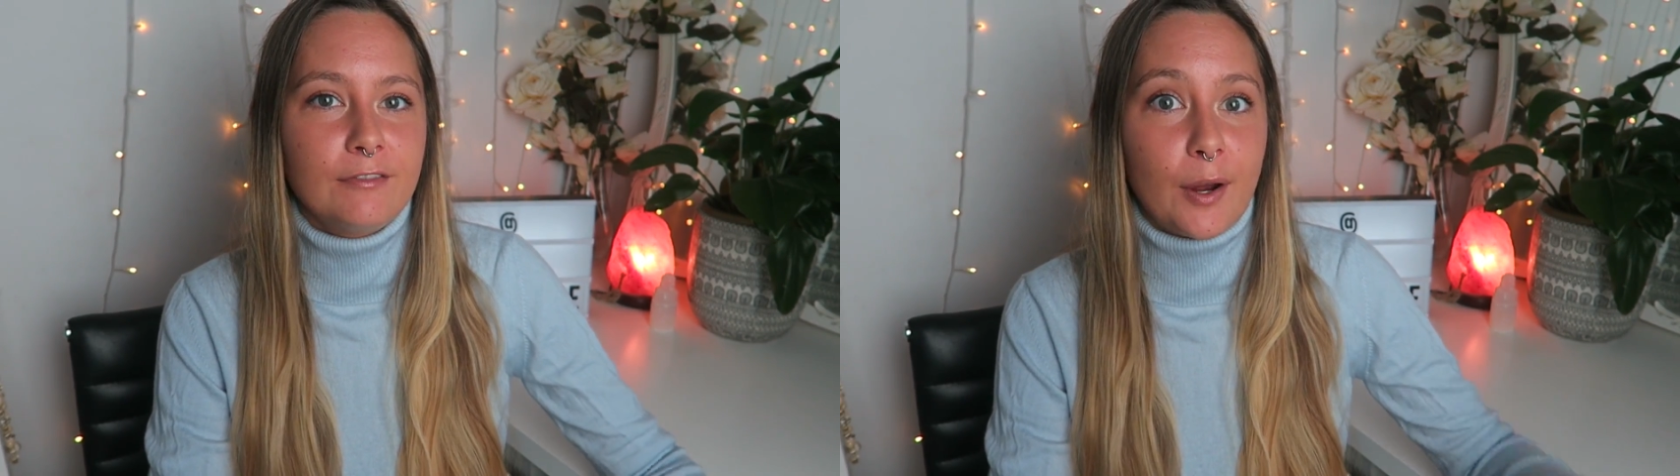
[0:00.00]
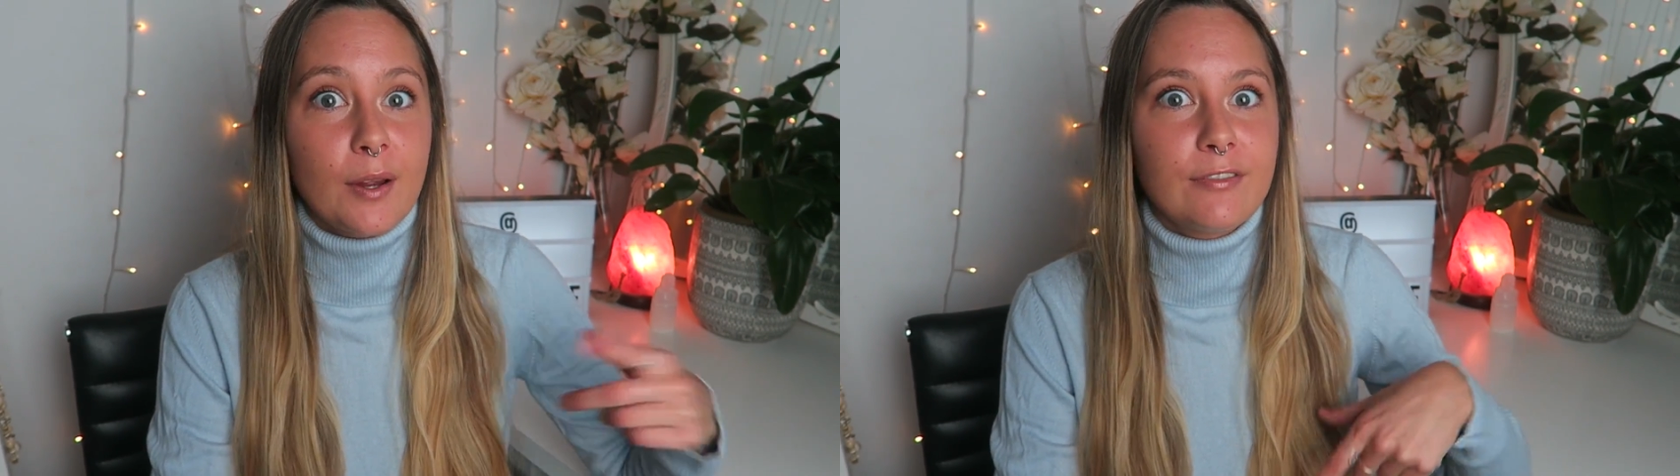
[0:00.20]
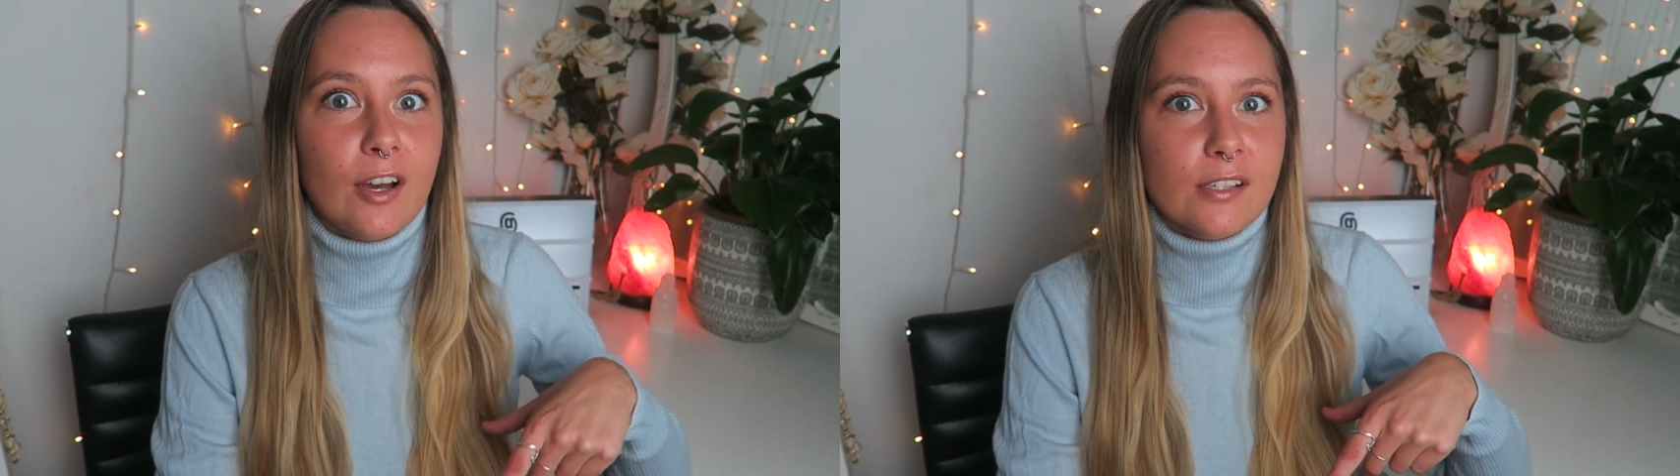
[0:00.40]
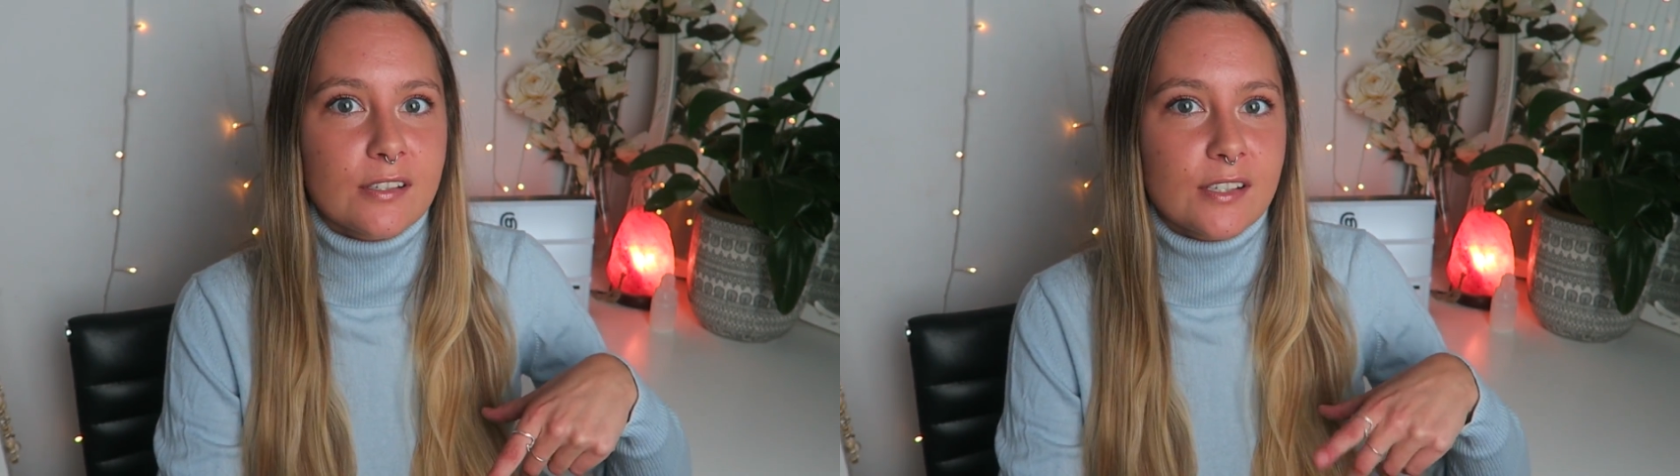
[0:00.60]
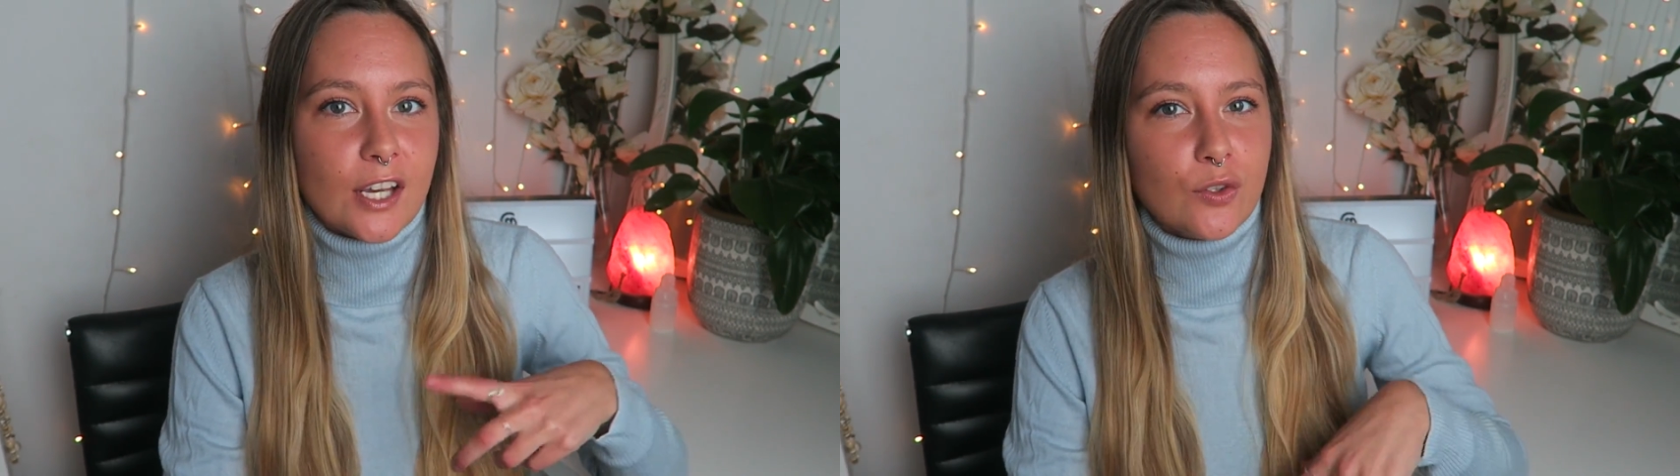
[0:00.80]
very
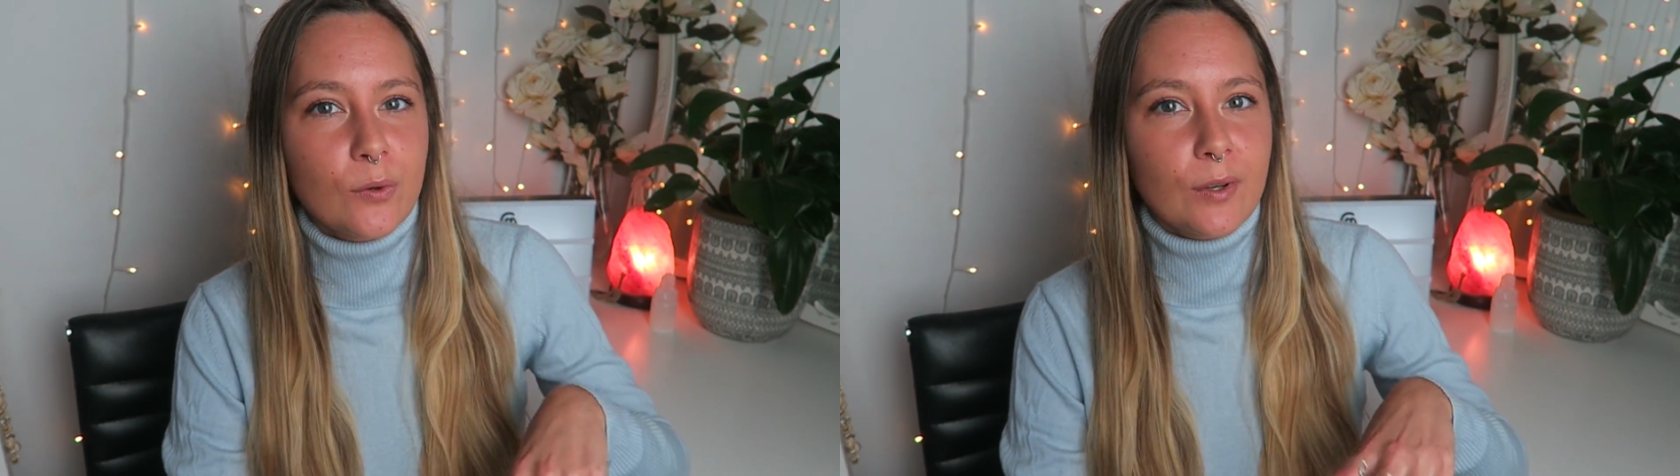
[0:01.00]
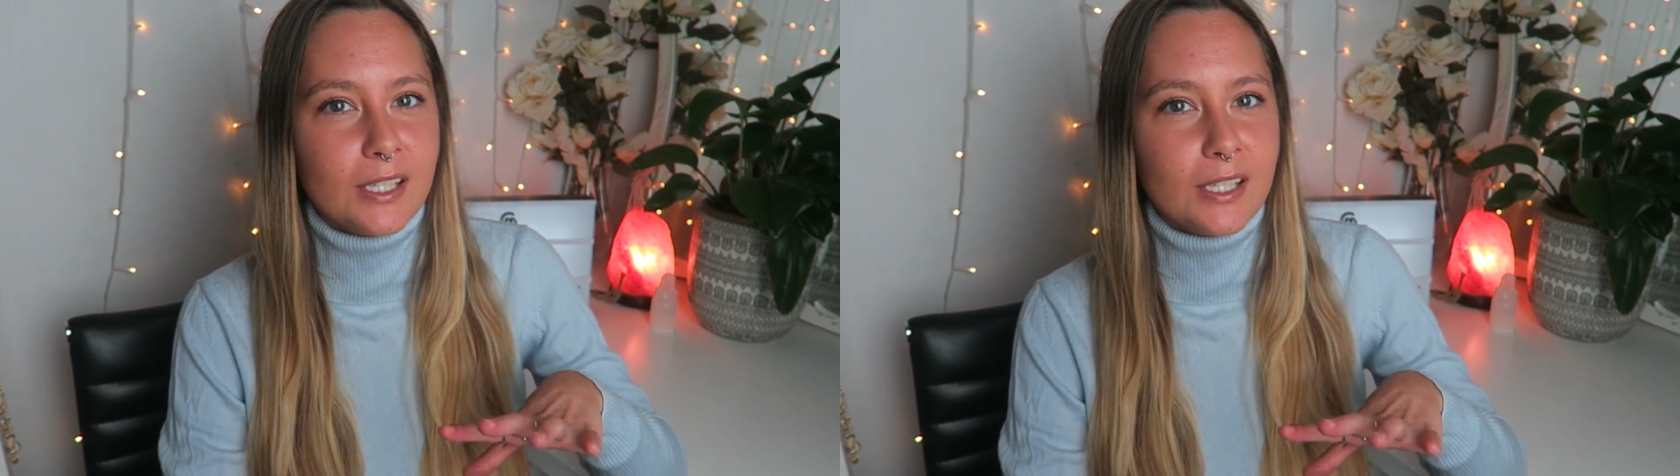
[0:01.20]
first sexual